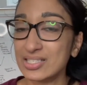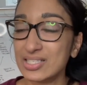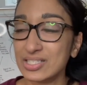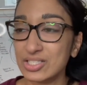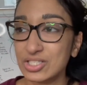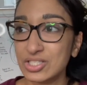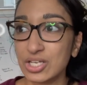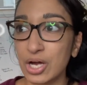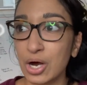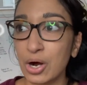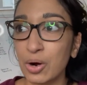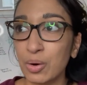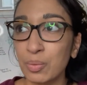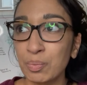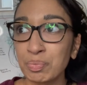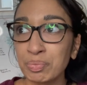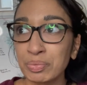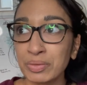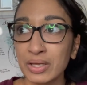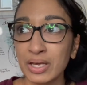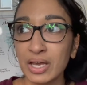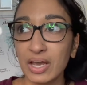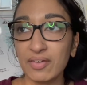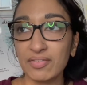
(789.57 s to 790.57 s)
So
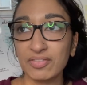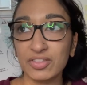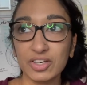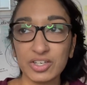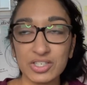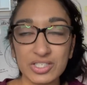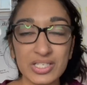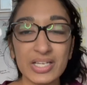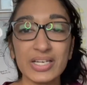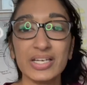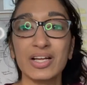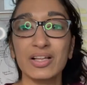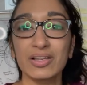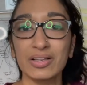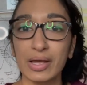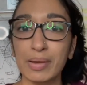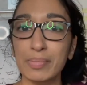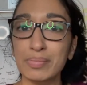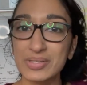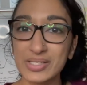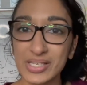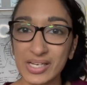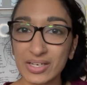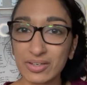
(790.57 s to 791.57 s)
if there's like a lip
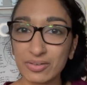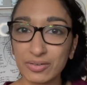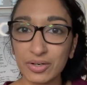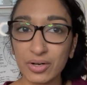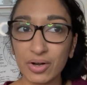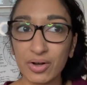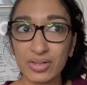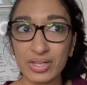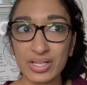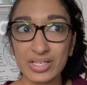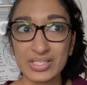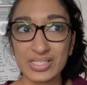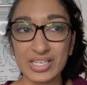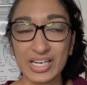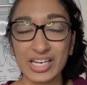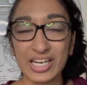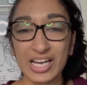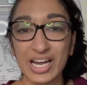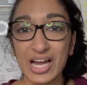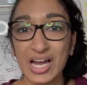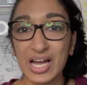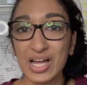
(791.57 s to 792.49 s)
sync reel that's like